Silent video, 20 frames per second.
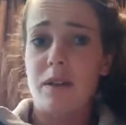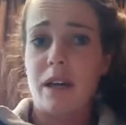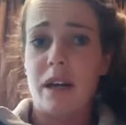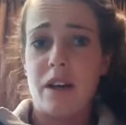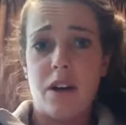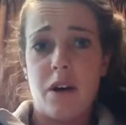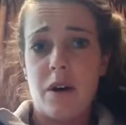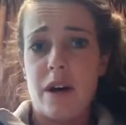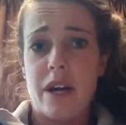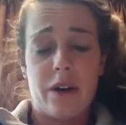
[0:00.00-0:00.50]
We
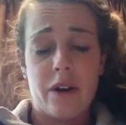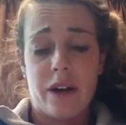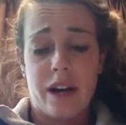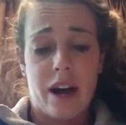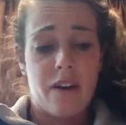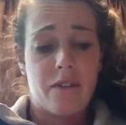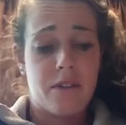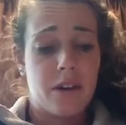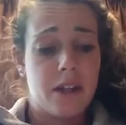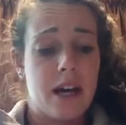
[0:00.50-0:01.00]
had no way to
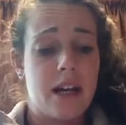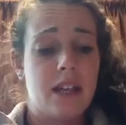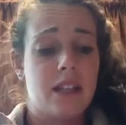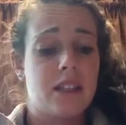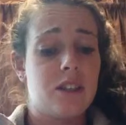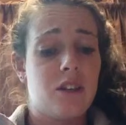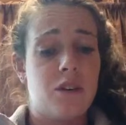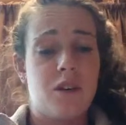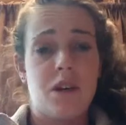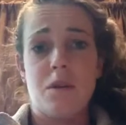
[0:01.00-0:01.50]
account for that,
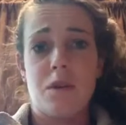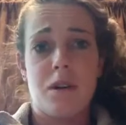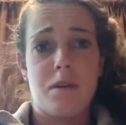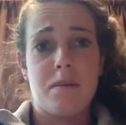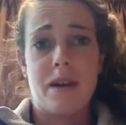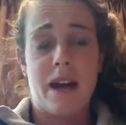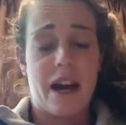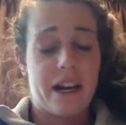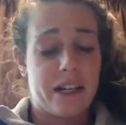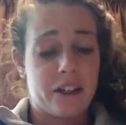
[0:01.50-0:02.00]
so it
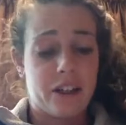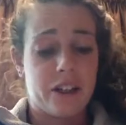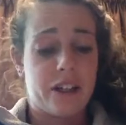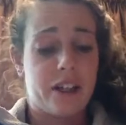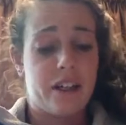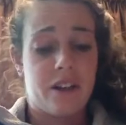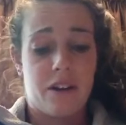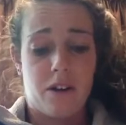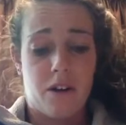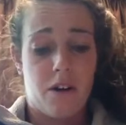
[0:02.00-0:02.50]
wouldn't be
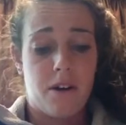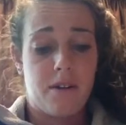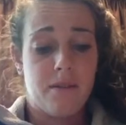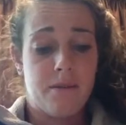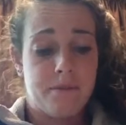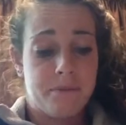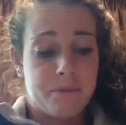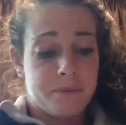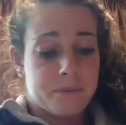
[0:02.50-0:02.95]
accurate at all.